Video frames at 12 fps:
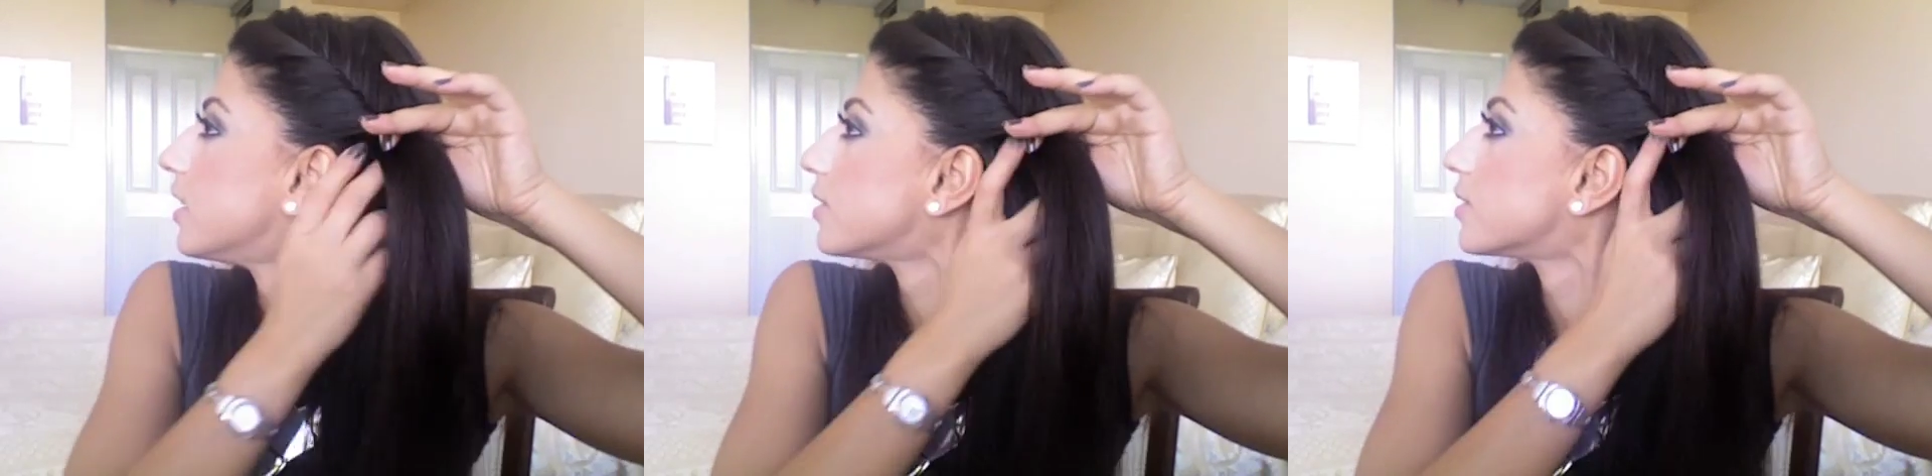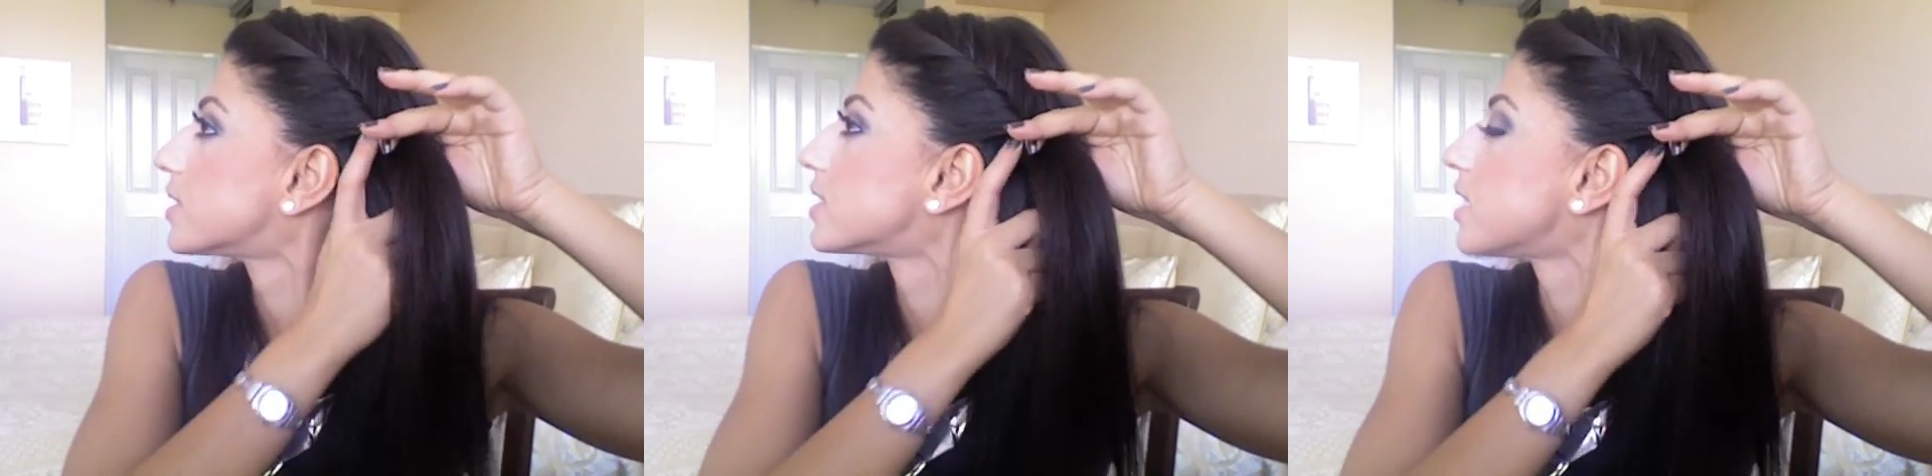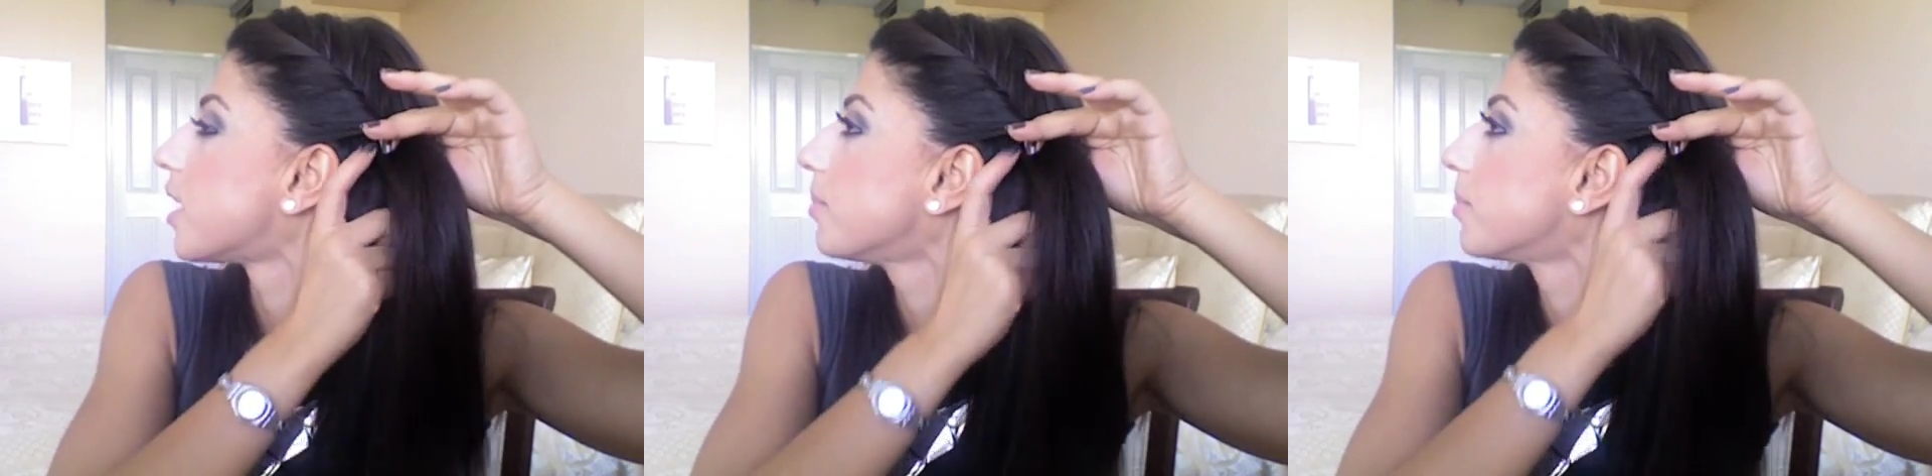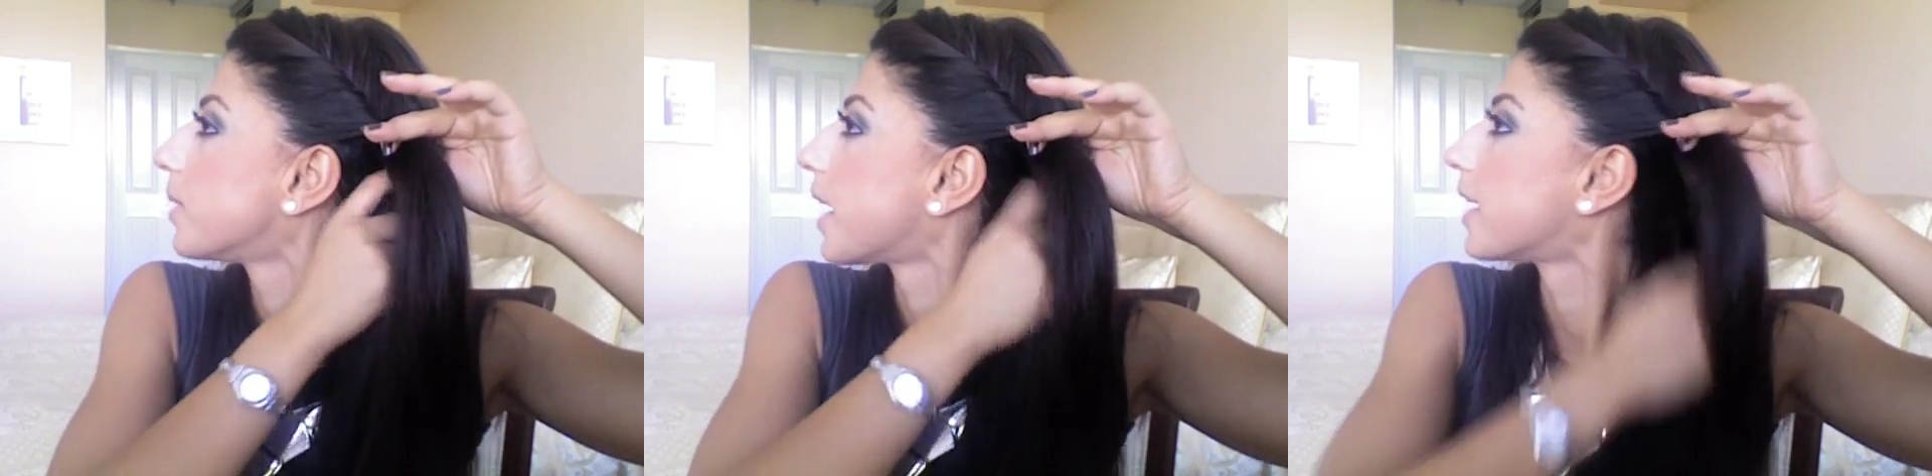you
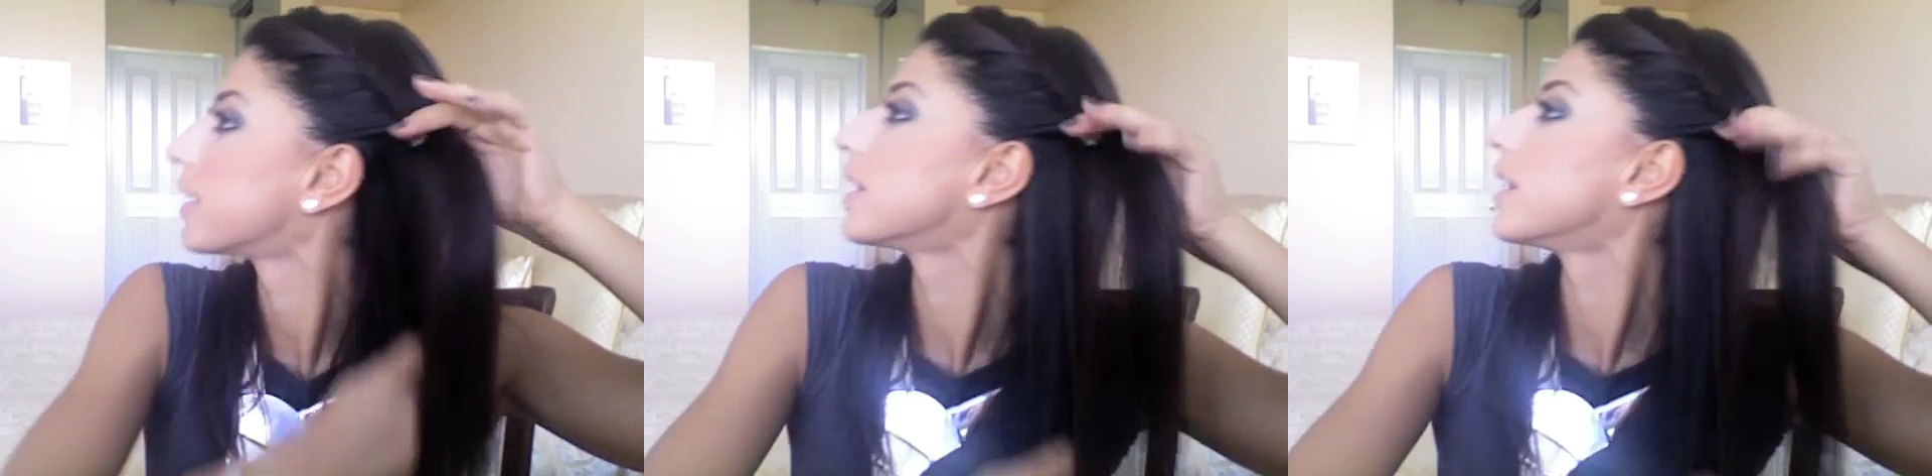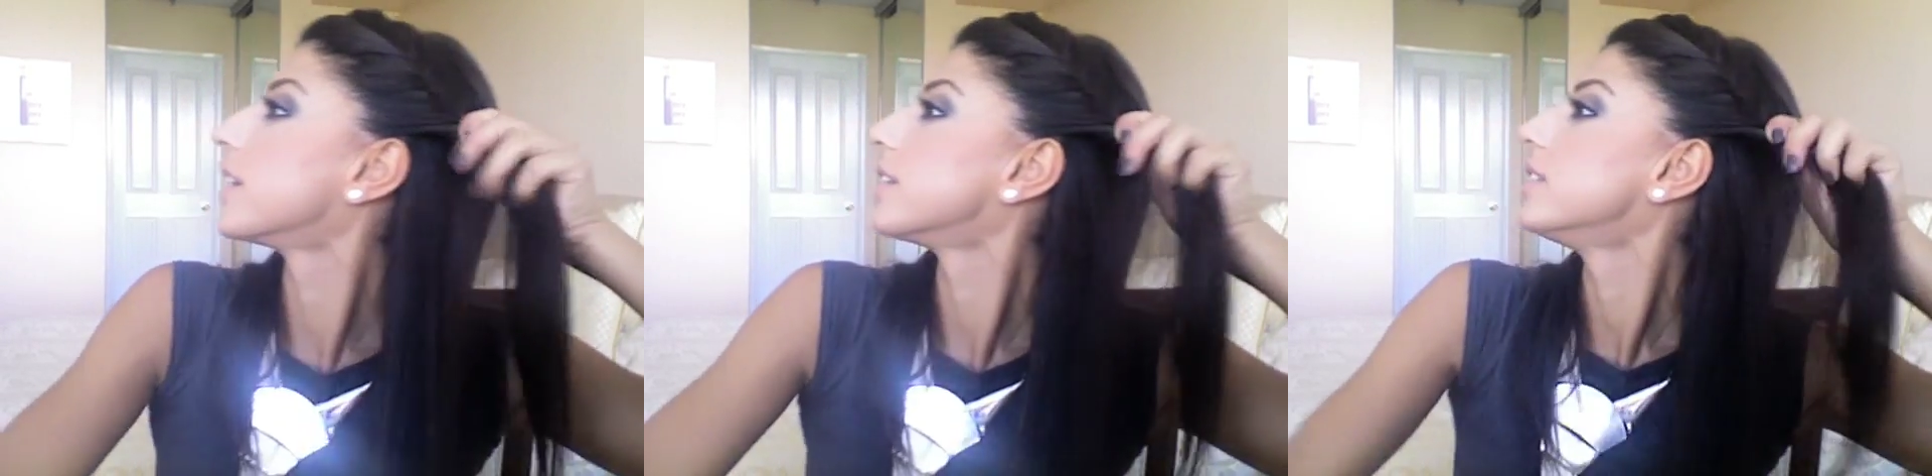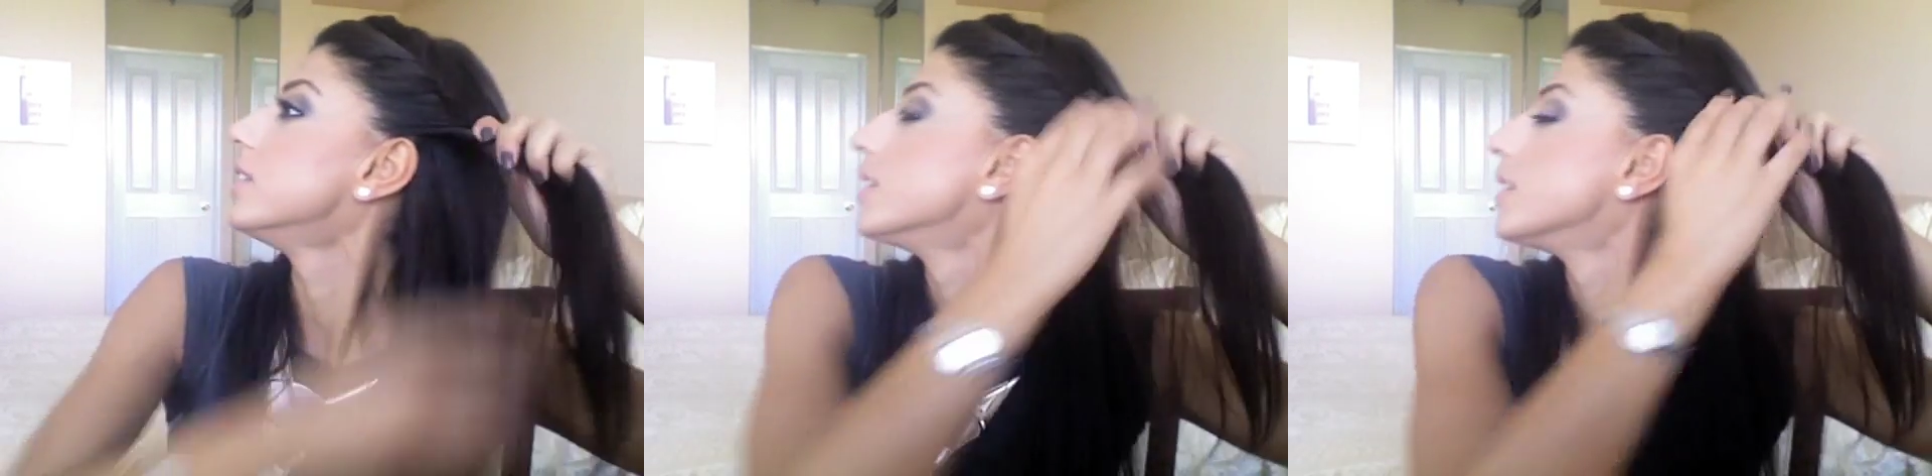stop adding hair